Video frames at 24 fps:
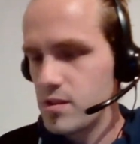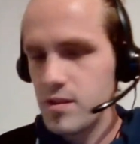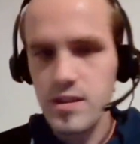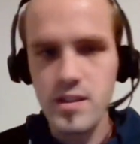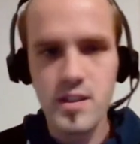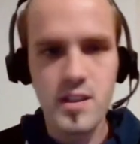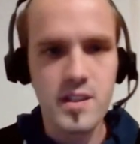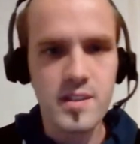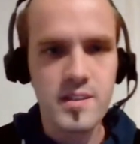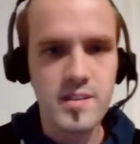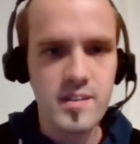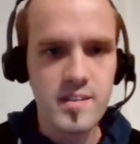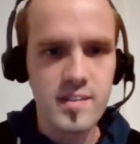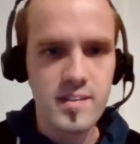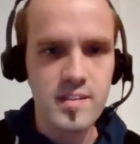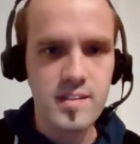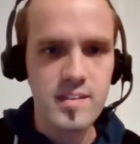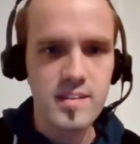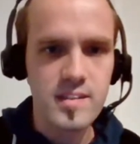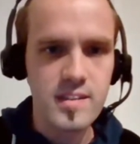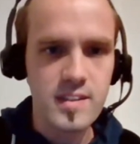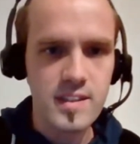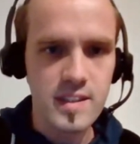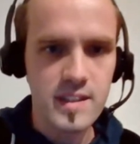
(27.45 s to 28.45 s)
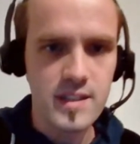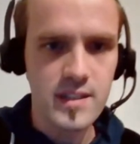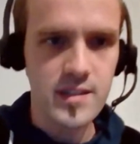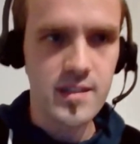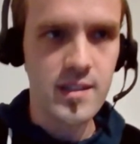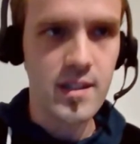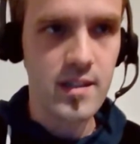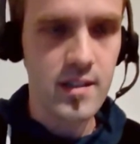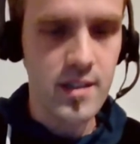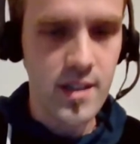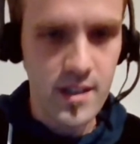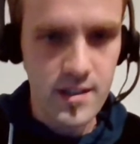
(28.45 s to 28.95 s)
can see
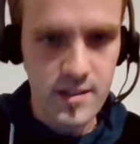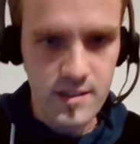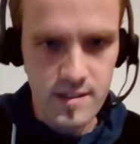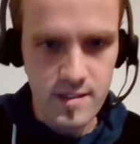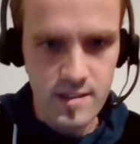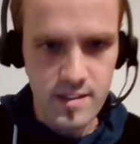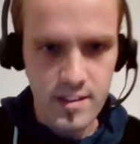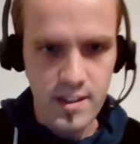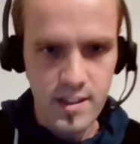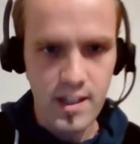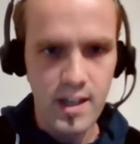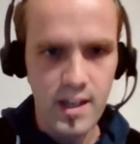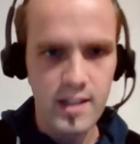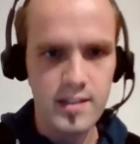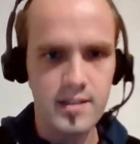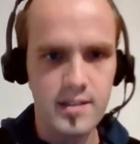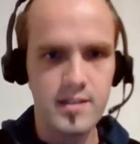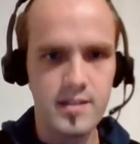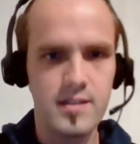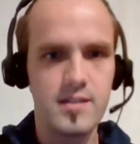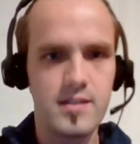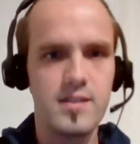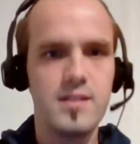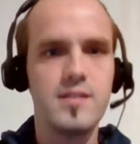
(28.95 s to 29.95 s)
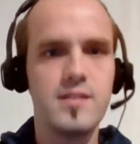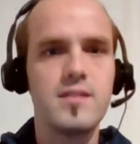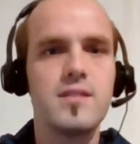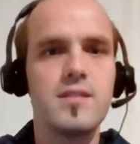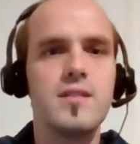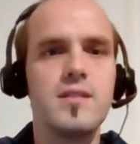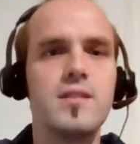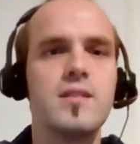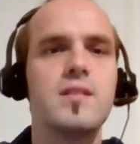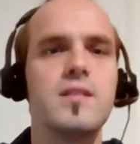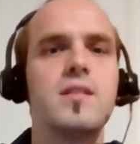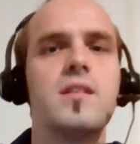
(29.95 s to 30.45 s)
that that is the case, isn't it?